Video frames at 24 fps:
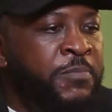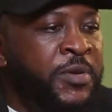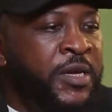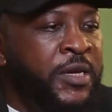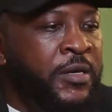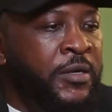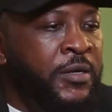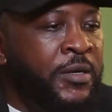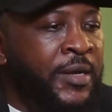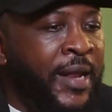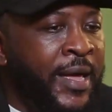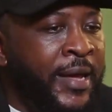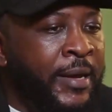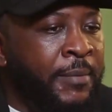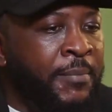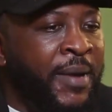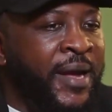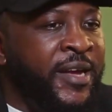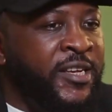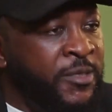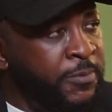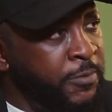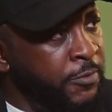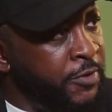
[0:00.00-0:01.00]
been like
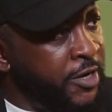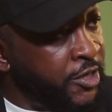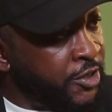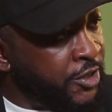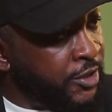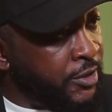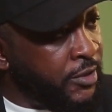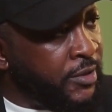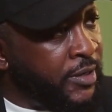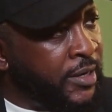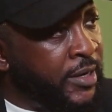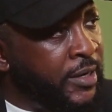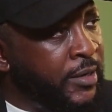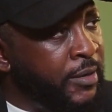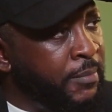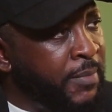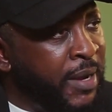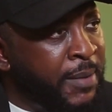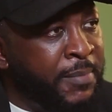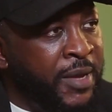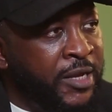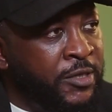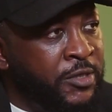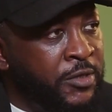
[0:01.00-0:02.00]
my inspiration and
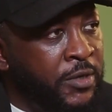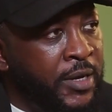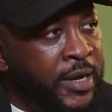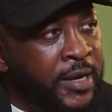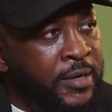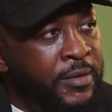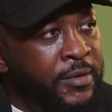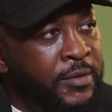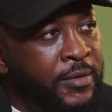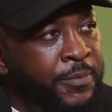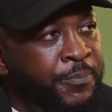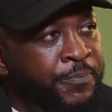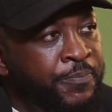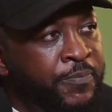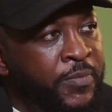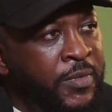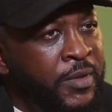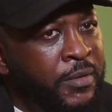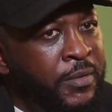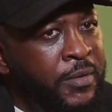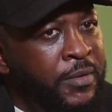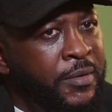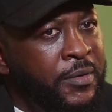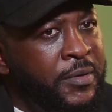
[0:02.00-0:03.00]
my mentor. And
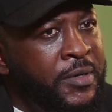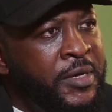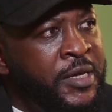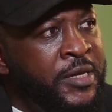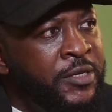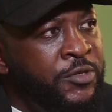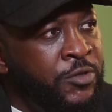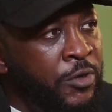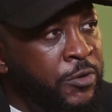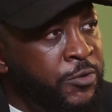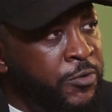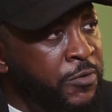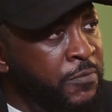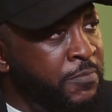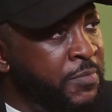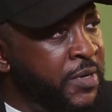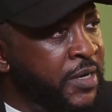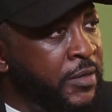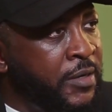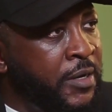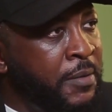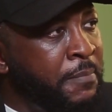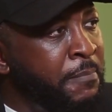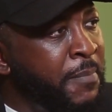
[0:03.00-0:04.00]
he's also
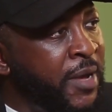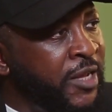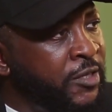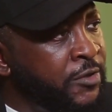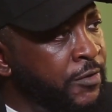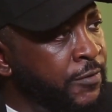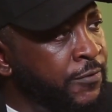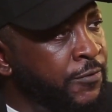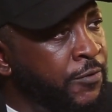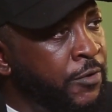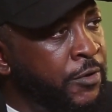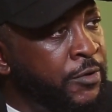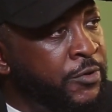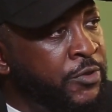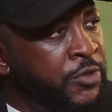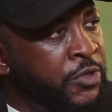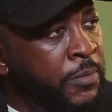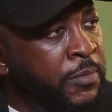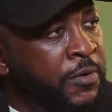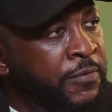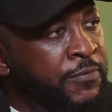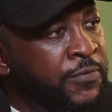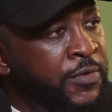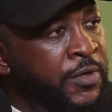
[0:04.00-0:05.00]
been a mentor for
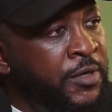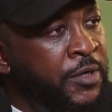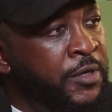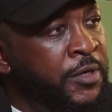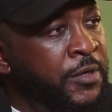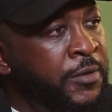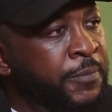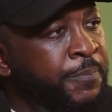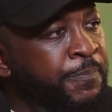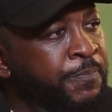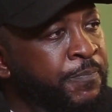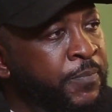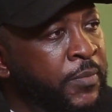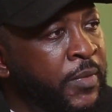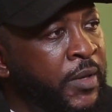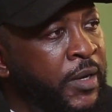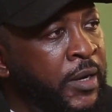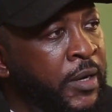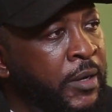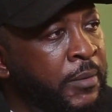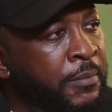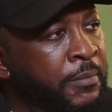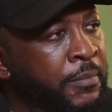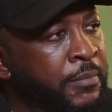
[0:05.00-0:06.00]
some of
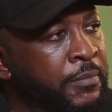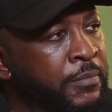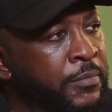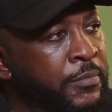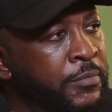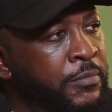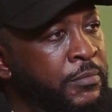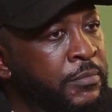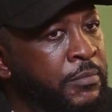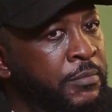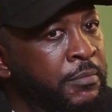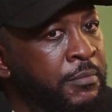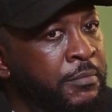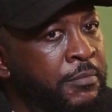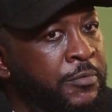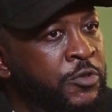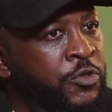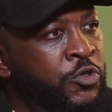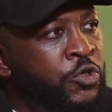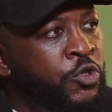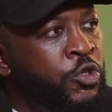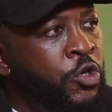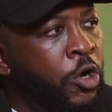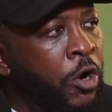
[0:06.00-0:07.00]
the um,
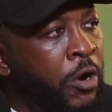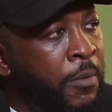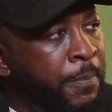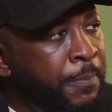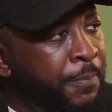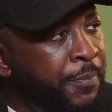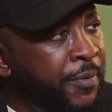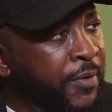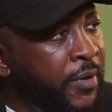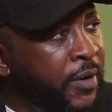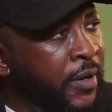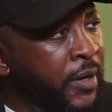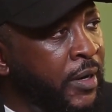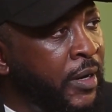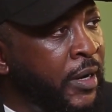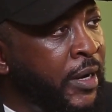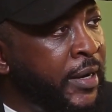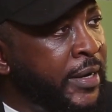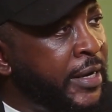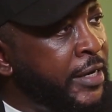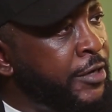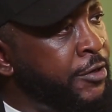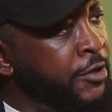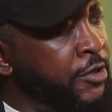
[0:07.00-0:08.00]
top
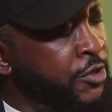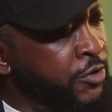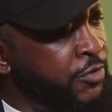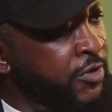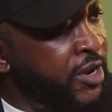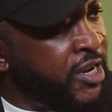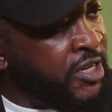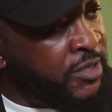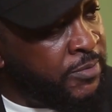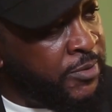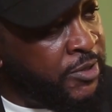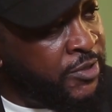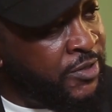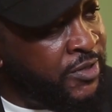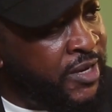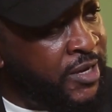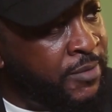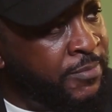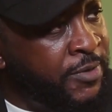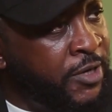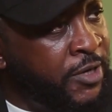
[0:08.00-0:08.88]
uh, industry expert today